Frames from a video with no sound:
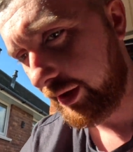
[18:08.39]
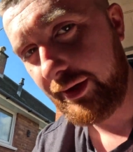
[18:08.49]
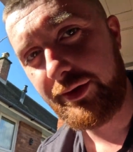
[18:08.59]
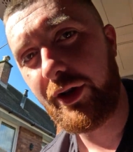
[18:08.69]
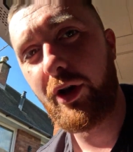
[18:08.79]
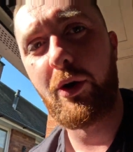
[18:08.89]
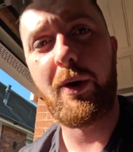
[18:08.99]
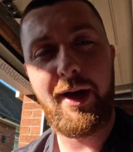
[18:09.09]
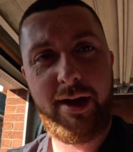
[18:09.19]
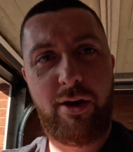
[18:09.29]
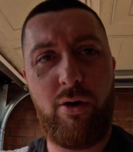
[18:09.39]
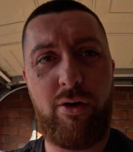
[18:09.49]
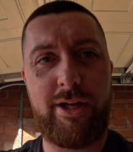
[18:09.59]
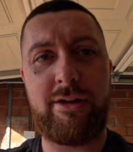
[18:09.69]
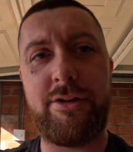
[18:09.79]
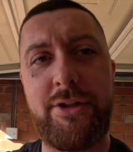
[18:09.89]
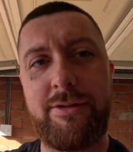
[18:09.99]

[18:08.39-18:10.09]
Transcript: So all I got to do